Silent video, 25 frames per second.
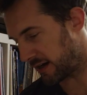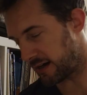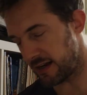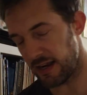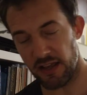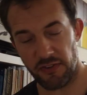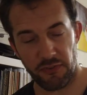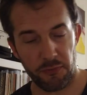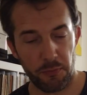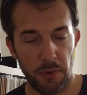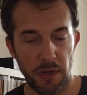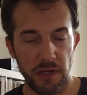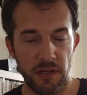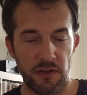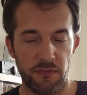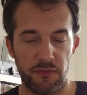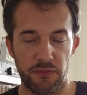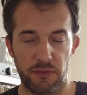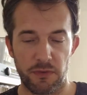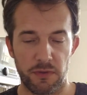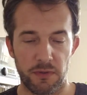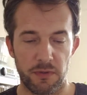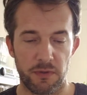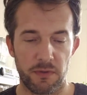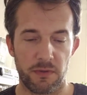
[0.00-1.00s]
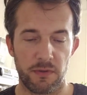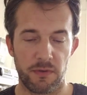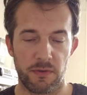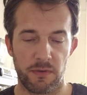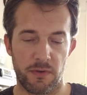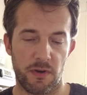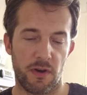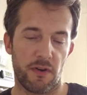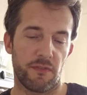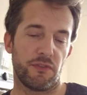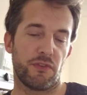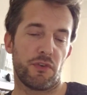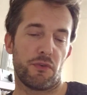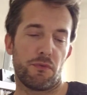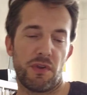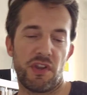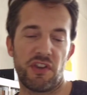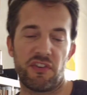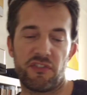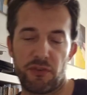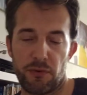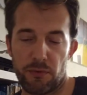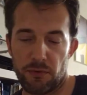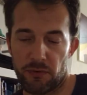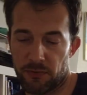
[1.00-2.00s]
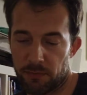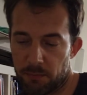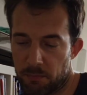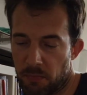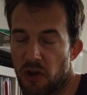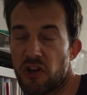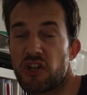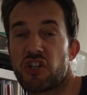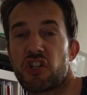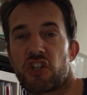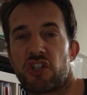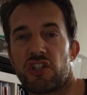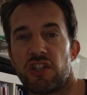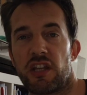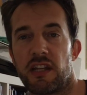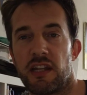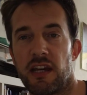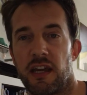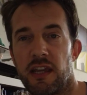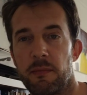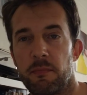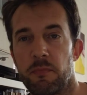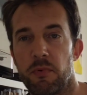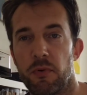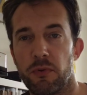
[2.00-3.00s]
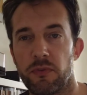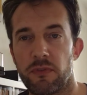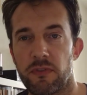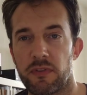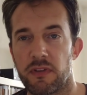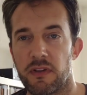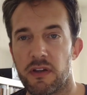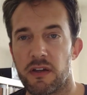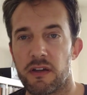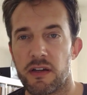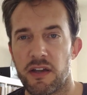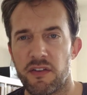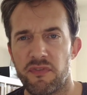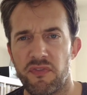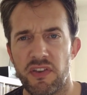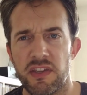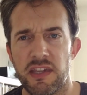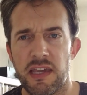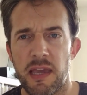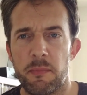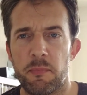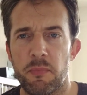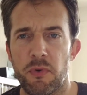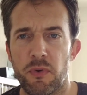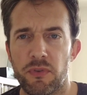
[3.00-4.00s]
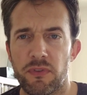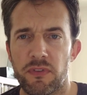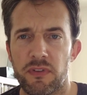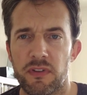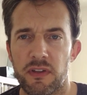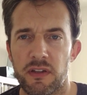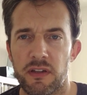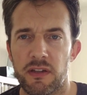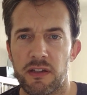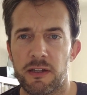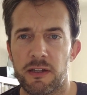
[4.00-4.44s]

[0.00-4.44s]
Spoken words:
Last one of the reissues bunch that I bought. I think I bought